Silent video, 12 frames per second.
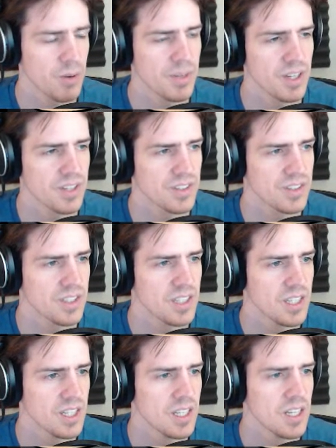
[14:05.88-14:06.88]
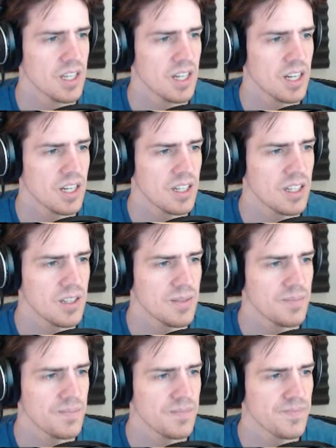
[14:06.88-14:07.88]
That would be nice.
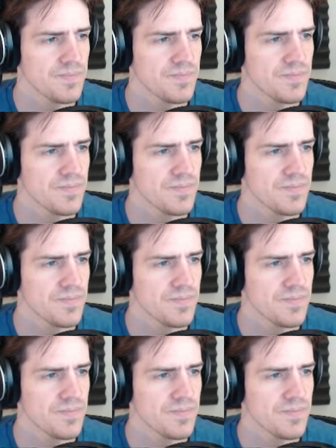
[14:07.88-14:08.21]
Um...